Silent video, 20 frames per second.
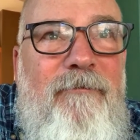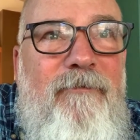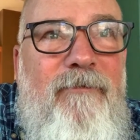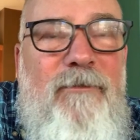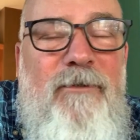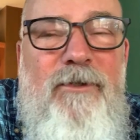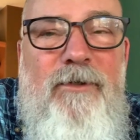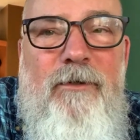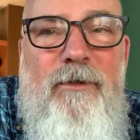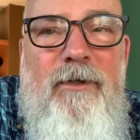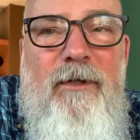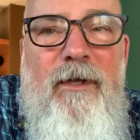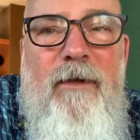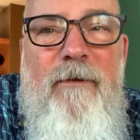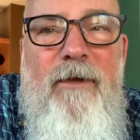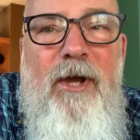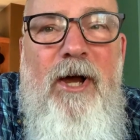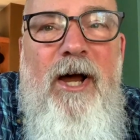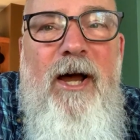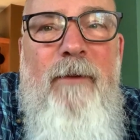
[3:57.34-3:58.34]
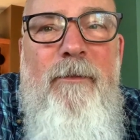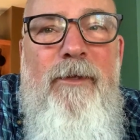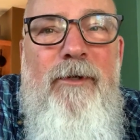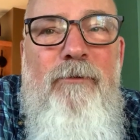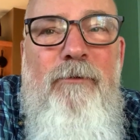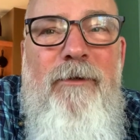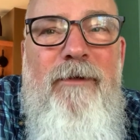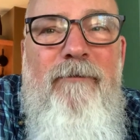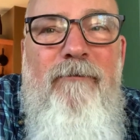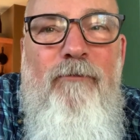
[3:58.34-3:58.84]
It's a
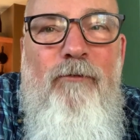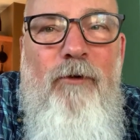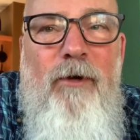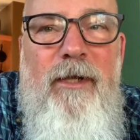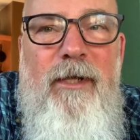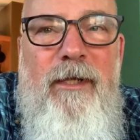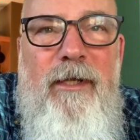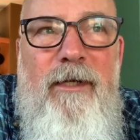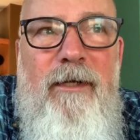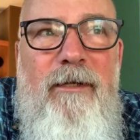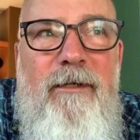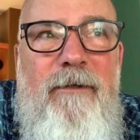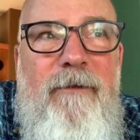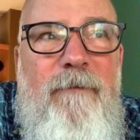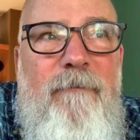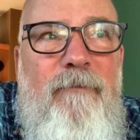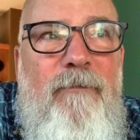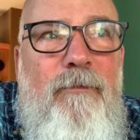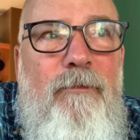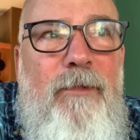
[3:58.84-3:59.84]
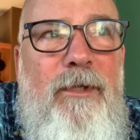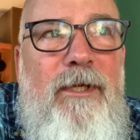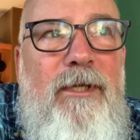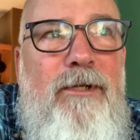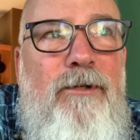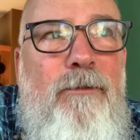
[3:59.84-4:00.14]
common refrain, begin to